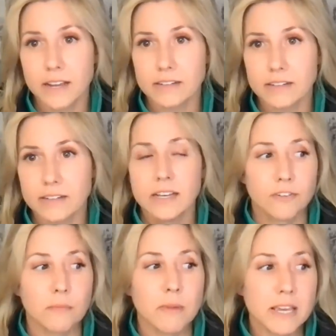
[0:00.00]
And
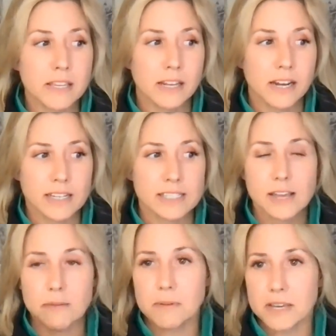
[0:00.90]
for me, the next
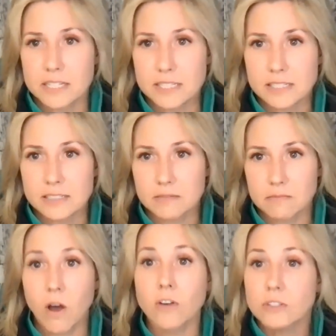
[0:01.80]
step is
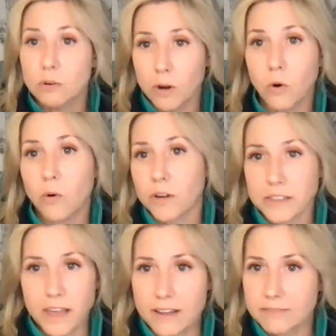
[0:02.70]
also
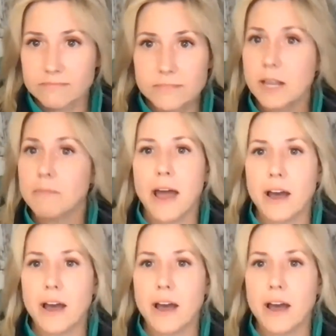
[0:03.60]
recording that somehow,